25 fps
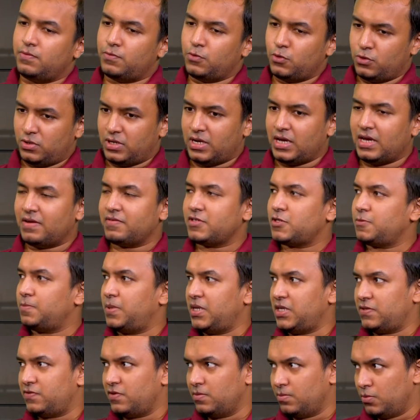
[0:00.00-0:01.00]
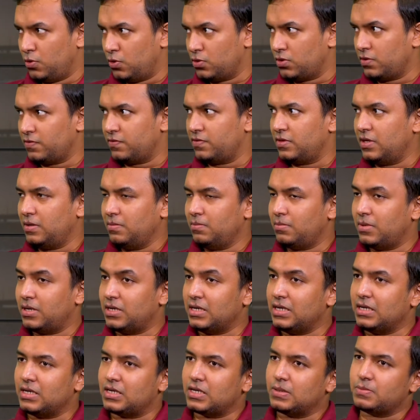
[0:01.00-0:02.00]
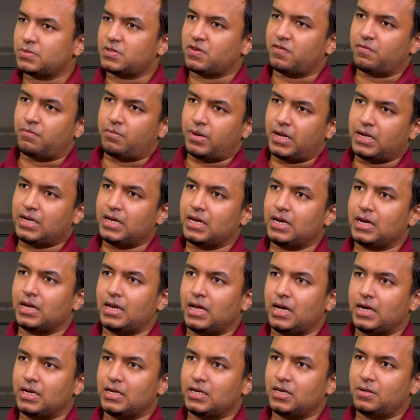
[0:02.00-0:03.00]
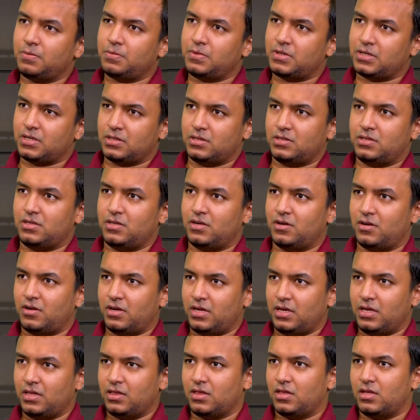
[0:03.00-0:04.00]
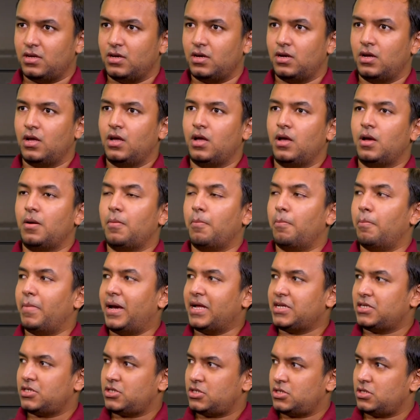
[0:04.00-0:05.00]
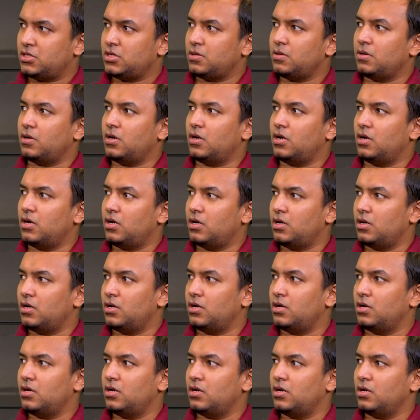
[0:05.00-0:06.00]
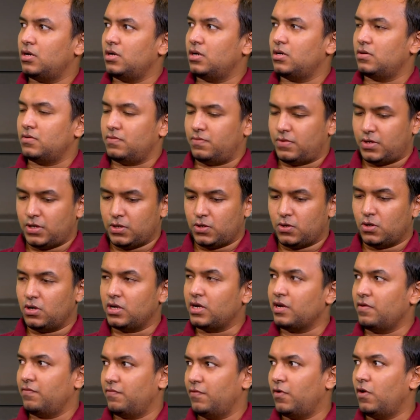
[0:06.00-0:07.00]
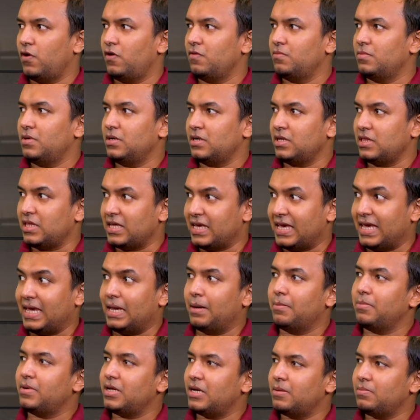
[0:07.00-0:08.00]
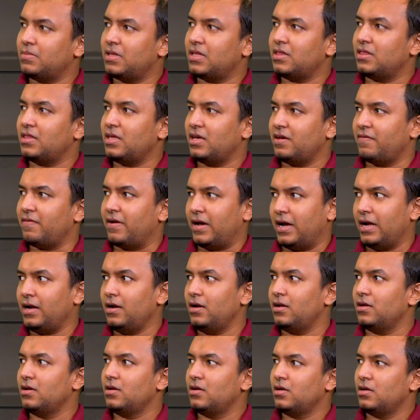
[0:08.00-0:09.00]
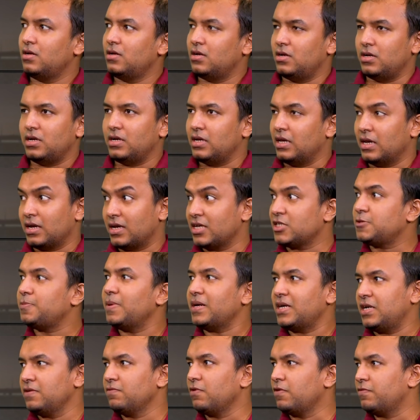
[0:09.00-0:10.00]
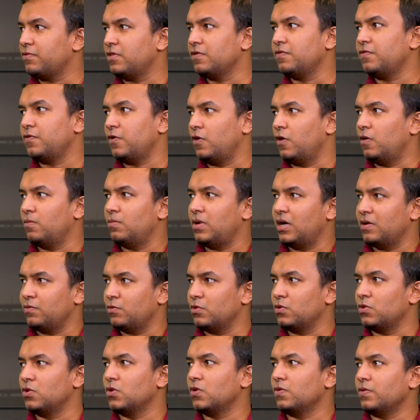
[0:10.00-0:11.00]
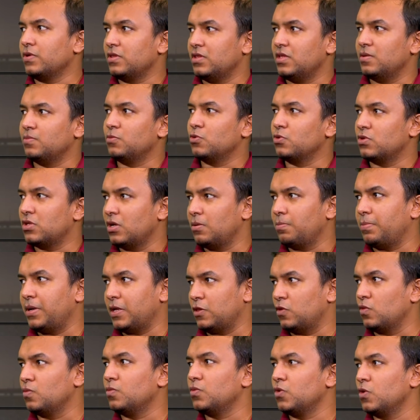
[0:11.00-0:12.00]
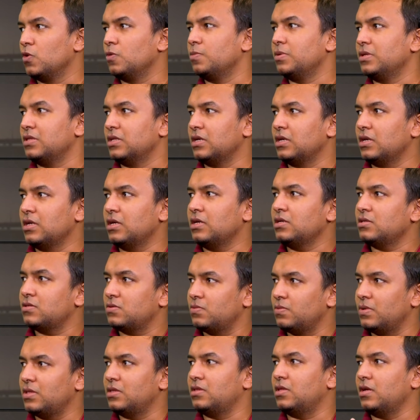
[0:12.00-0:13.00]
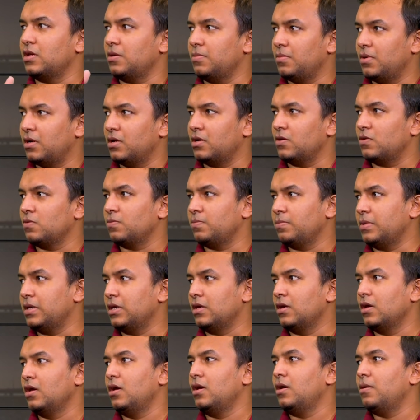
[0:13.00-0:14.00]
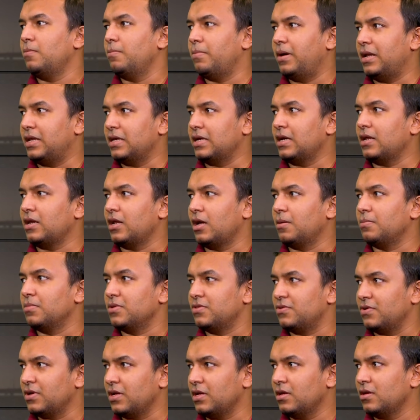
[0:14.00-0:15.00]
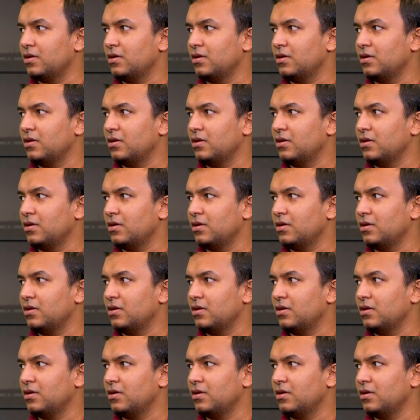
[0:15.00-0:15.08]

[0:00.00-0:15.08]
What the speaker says: would have space for both of them. Okay. But in terms of batting lineup, considering the match, involvement and the game time that they have had, irrespective of the form, I would go with Dimuth and Prathum to open the innings, with Thiruman to be batting at number 3.